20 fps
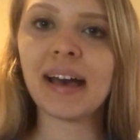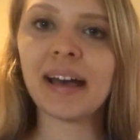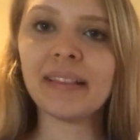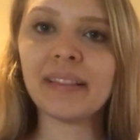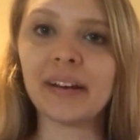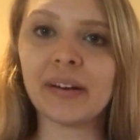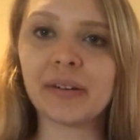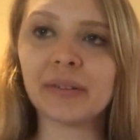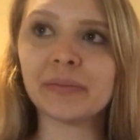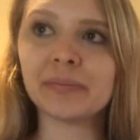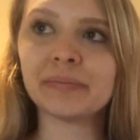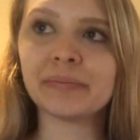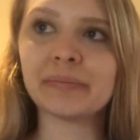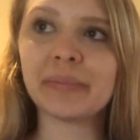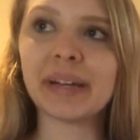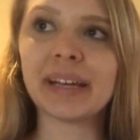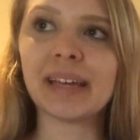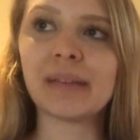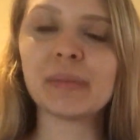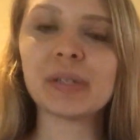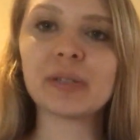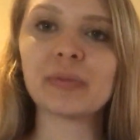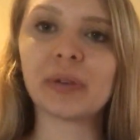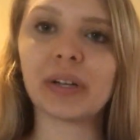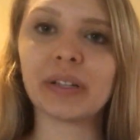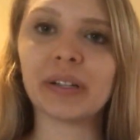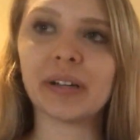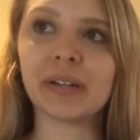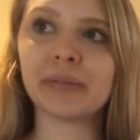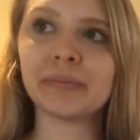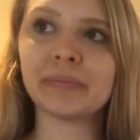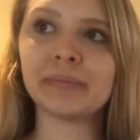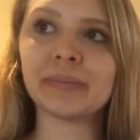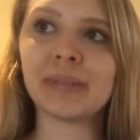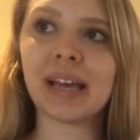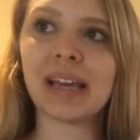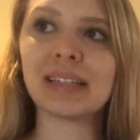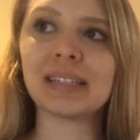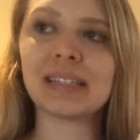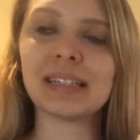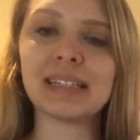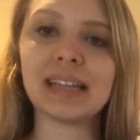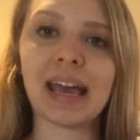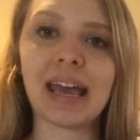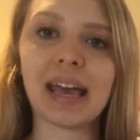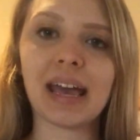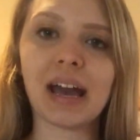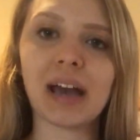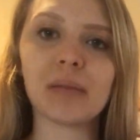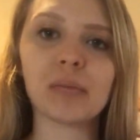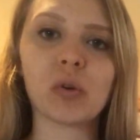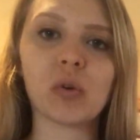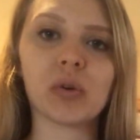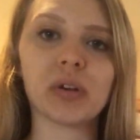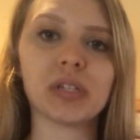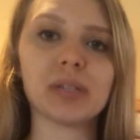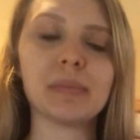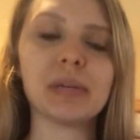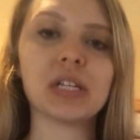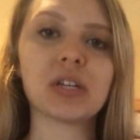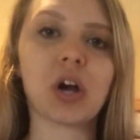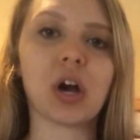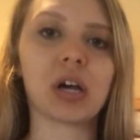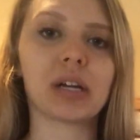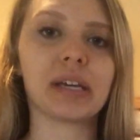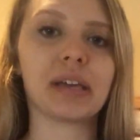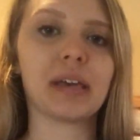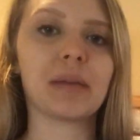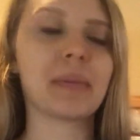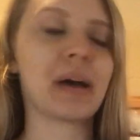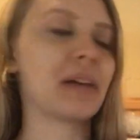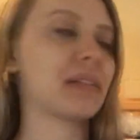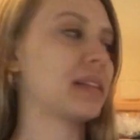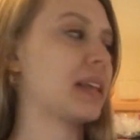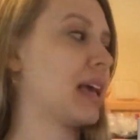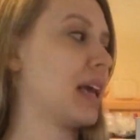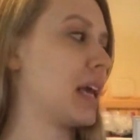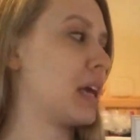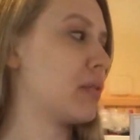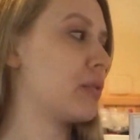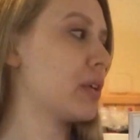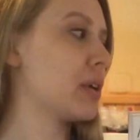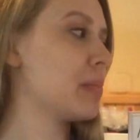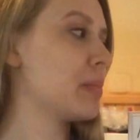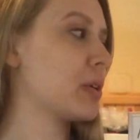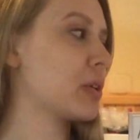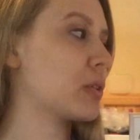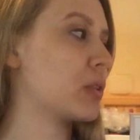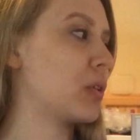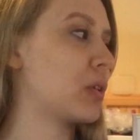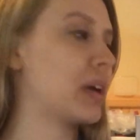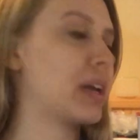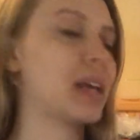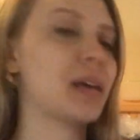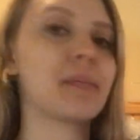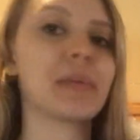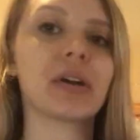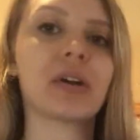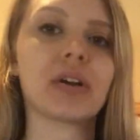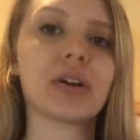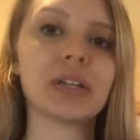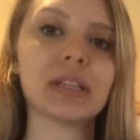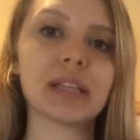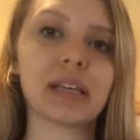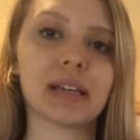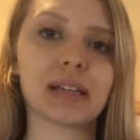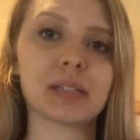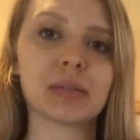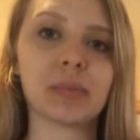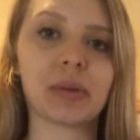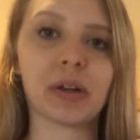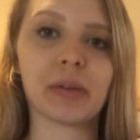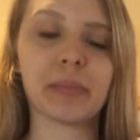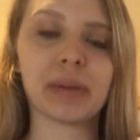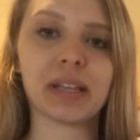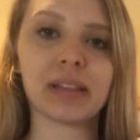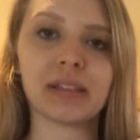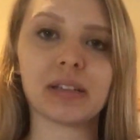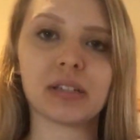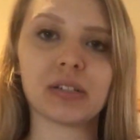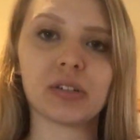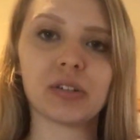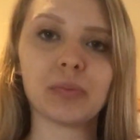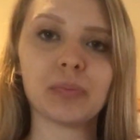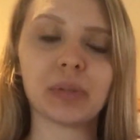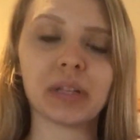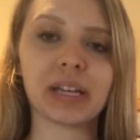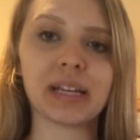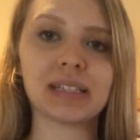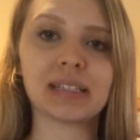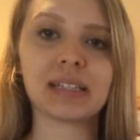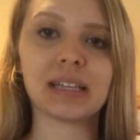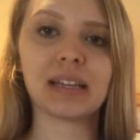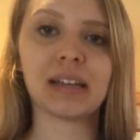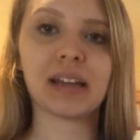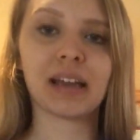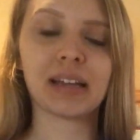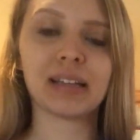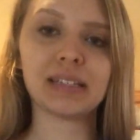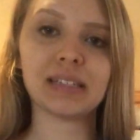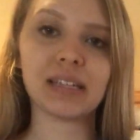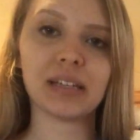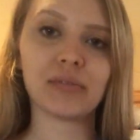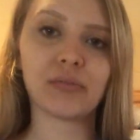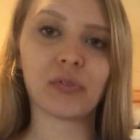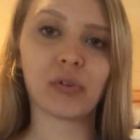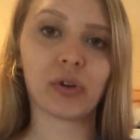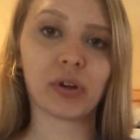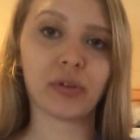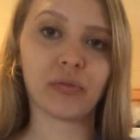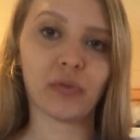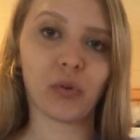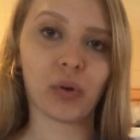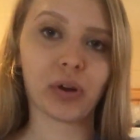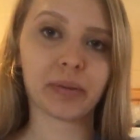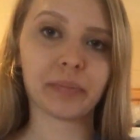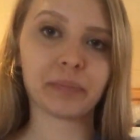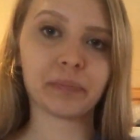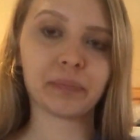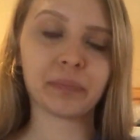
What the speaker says: Hello, my name is Willow, and today I'm going to be talking about the Avery, McLeod, and McCarthy experiment that took place in 1944.